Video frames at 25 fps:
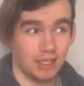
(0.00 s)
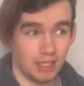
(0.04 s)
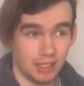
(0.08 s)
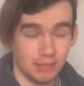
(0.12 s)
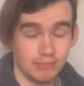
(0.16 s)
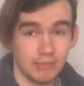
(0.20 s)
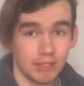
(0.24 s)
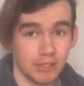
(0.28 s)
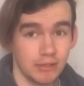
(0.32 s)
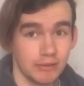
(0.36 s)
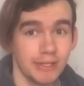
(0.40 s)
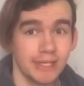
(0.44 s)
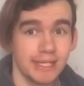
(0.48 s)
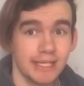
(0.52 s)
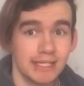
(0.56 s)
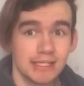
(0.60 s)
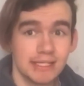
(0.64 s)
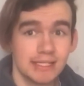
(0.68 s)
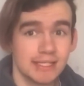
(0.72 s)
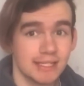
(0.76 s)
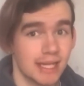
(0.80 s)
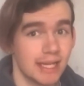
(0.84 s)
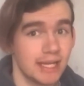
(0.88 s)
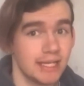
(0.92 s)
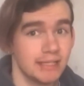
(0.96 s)
I'm going
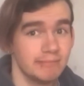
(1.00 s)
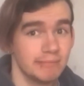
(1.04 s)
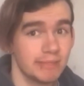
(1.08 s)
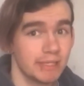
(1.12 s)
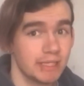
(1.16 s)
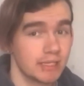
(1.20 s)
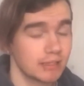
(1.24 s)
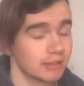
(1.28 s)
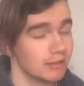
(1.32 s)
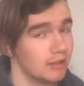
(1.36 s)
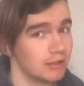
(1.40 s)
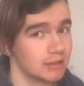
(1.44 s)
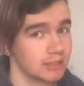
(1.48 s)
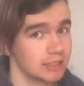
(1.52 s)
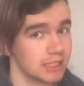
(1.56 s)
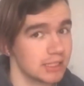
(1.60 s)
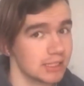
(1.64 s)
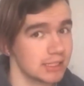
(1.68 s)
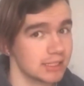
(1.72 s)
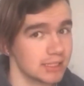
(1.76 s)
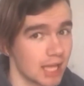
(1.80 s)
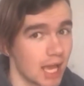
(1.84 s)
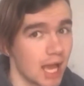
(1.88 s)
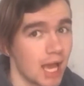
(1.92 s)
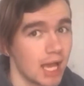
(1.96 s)
insane being locked
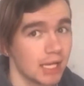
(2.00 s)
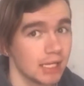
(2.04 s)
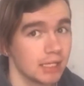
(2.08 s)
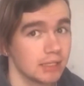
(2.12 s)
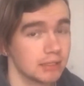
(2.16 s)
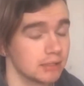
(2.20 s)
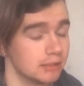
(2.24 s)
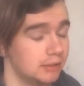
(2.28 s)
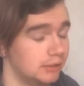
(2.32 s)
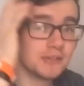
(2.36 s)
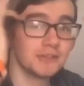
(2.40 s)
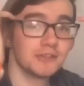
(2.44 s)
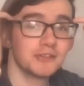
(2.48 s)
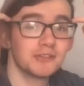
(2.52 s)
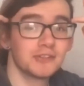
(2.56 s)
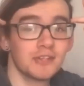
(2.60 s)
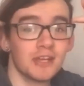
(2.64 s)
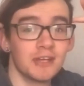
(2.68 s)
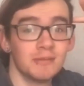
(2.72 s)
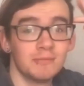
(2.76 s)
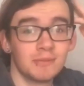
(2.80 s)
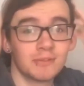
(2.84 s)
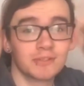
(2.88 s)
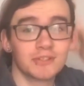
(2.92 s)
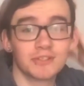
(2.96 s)
inside.
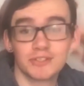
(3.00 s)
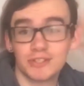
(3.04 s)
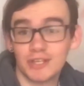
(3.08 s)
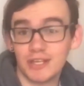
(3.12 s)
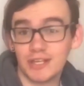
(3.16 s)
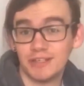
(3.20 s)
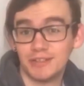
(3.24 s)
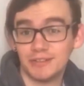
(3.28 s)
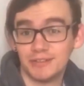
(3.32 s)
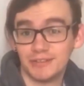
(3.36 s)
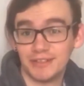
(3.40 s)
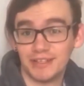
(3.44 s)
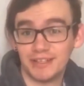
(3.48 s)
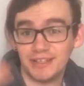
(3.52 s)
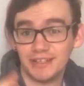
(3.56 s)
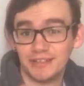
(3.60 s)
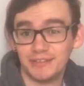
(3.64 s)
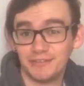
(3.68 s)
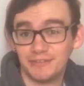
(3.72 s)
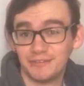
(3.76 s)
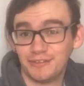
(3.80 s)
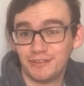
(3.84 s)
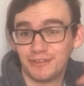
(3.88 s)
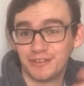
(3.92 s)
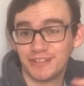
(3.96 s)
So much so
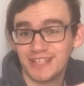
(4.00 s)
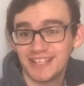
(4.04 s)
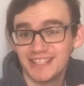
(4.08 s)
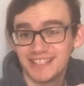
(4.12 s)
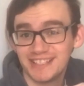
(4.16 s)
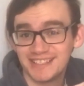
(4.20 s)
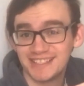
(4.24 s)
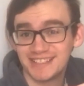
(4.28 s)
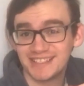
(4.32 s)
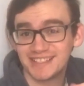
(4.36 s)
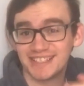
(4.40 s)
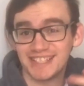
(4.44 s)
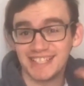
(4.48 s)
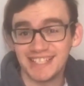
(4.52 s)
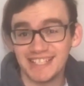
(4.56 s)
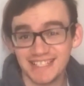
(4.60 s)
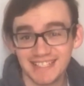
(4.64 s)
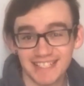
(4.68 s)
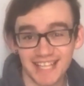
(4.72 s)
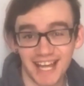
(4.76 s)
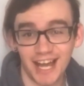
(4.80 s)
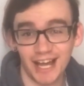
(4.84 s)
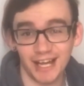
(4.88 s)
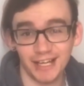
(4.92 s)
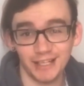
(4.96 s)
that for this tea
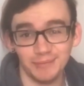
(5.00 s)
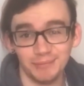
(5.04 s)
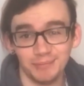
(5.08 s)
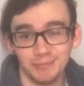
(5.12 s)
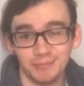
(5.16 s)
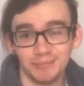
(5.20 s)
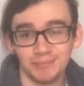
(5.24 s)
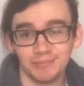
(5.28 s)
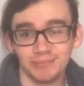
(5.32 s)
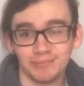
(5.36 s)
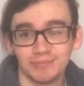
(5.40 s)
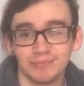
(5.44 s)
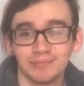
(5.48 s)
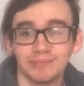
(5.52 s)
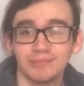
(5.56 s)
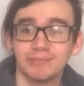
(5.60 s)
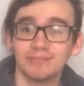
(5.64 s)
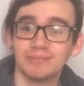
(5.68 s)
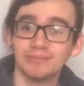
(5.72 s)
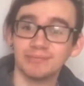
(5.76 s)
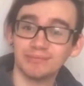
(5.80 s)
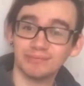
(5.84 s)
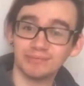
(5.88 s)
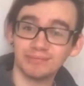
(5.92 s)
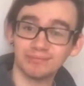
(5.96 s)
time,
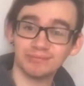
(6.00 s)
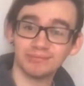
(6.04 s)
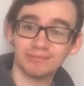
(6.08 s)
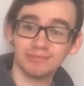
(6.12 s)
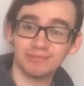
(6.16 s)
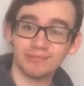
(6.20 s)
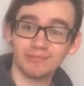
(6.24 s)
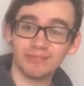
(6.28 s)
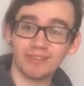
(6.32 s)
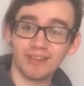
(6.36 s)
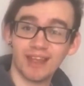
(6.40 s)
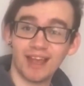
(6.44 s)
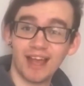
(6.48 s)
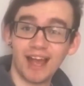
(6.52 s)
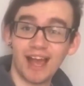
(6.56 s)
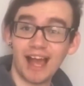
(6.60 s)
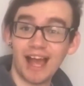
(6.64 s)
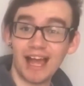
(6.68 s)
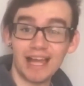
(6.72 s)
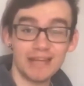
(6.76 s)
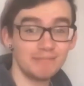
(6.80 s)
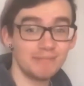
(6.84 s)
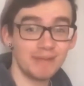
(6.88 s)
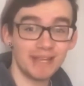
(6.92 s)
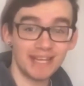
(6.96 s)

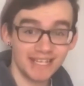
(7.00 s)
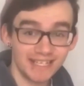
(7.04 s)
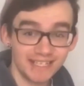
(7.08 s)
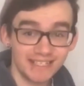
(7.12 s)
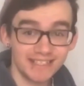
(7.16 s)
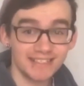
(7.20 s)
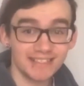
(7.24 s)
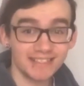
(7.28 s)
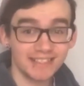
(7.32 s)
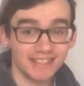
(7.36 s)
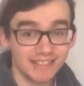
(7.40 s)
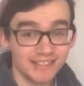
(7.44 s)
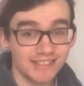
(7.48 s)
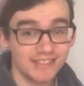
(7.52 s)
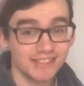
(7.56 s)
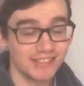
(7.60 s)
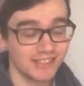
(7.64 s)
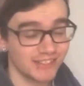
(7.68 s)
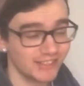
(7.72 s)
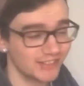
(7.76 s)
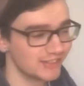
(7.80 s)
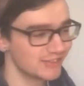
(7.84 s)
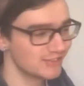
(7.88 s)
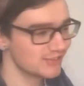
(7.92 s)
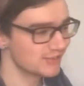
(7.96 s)
I made a
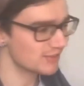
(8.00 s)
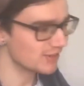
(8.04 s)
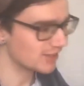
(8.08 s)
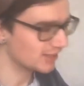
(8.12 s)
certain